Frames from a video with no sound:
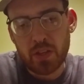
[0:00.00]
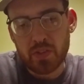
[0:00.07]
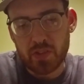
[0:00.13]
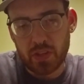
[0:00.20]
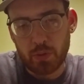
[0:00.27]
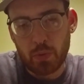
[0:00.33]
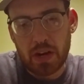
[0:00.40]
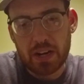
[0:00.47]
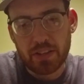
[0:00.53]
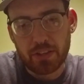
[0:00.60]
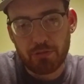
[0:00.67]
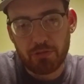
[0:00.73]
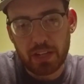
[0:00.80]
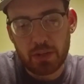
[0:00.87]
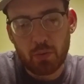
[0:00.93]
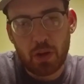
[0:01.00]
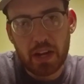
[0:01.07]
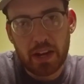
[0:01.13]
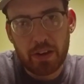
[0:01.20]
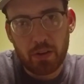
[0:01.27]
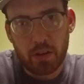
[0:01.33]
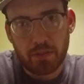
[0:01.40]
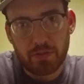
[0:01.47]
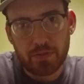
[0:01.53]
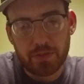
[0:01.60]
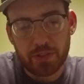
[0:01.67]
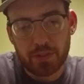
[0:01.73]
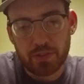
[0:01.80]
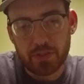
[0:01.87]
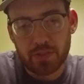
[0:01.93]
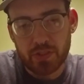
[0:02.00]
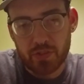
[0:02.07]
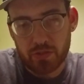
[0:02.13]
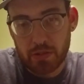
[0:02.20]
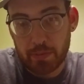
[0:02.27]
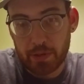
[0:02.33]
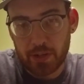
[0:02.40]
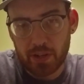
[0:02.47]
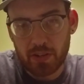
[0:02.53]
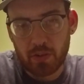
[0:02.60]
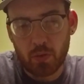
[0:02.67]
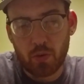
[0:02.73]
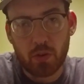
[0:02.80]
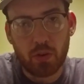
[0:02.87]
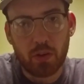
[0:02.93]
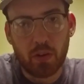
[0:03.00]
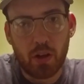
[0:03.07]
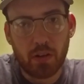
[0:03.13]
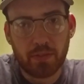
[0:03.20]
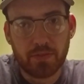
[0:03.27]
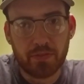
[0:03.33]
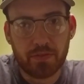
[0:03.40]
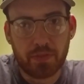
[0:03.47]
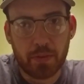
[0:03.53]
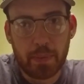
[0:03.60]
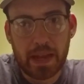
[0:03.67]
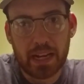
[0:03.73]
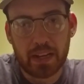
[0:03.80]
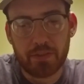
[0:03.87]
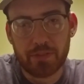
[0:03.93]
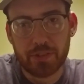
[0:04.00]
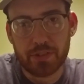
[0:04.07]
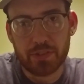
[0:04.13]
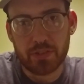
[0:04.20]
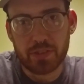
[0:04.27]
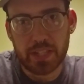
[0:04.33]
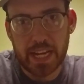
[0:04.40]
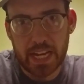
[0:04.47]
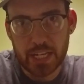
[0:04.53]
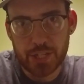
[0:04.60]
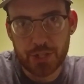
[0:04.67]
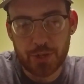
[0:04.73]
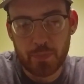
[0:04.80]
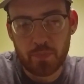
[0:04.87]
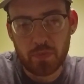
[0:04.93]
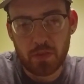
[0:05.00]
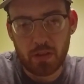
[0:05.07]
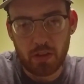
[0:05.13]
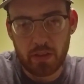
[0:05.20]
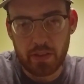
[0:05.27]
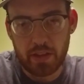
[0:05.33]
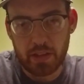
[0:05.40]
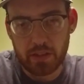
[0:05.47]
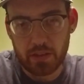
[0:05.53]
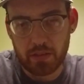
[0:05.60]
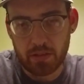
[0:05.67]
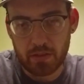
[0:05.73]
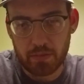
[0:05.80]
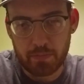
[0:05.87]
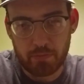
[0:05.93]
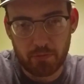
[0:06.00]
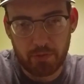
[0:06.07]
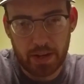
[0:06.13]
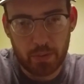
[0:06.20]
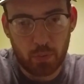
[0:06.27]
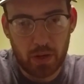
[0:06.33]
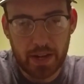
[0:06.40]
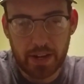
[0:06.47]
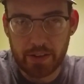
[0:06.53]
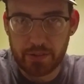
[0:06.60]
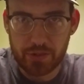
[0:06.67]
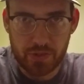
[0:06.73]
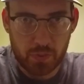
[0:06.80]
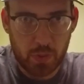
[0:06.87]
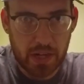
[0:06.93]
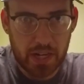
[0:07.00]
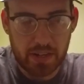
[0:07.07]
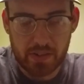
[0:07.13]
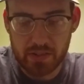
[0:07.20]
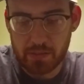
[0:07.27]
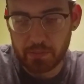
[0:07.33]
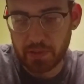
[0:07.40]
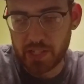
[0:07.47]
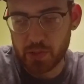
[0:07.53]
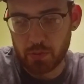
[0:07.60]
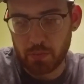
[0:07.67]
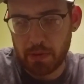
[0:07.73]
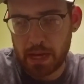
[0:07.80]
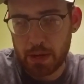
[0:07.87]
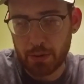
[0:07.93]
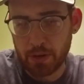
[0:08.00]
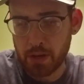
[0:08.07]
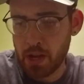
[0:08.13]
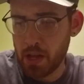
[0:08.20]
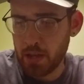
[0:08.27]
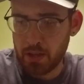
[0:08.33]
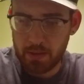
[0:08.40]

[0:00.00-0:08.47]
So you wire the green wire off of your distributor or off of the back of your dash, and then the red wire you just wire someplace with power.